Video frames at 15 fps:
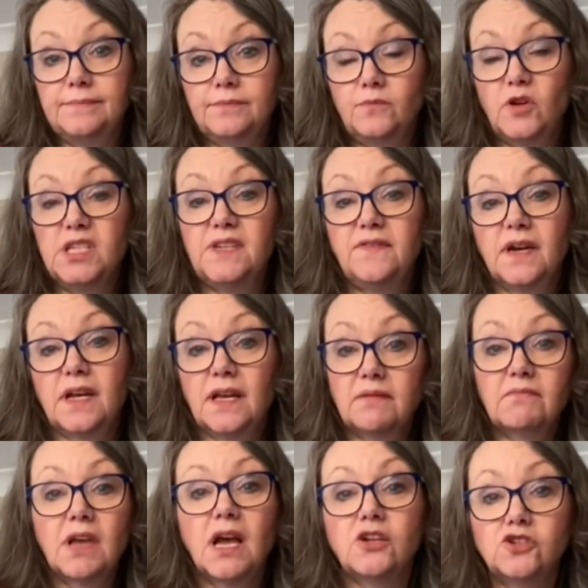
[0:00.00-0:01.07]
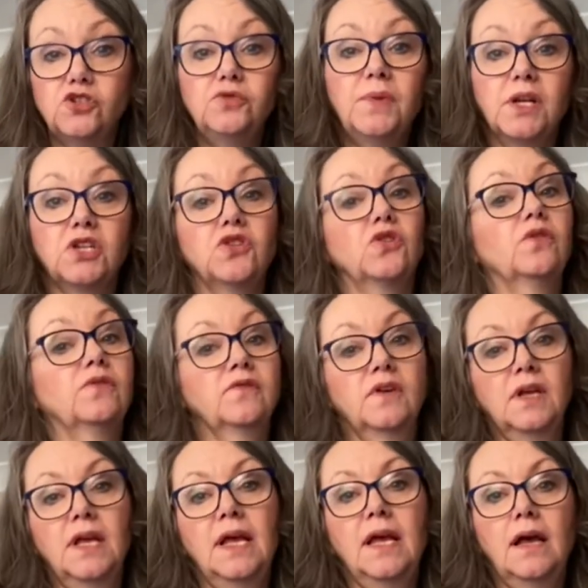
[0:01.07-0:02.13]
Whereas if I cut too much off,
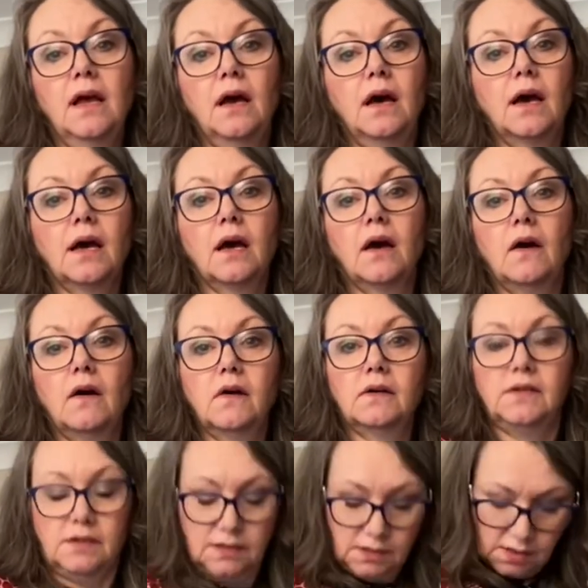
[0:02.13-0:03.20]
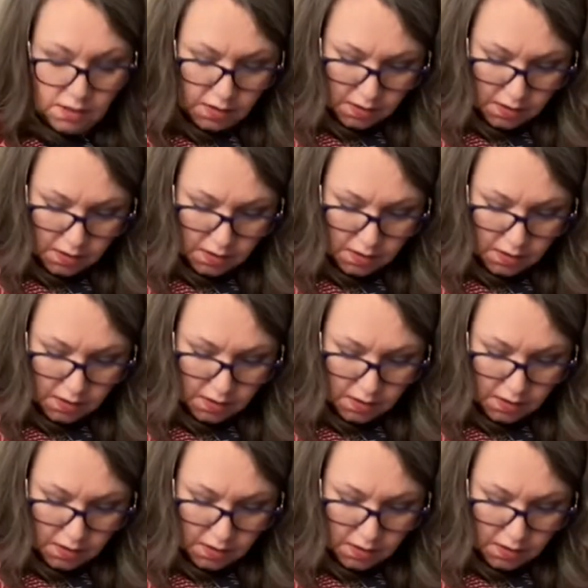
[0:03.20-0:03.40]
I can't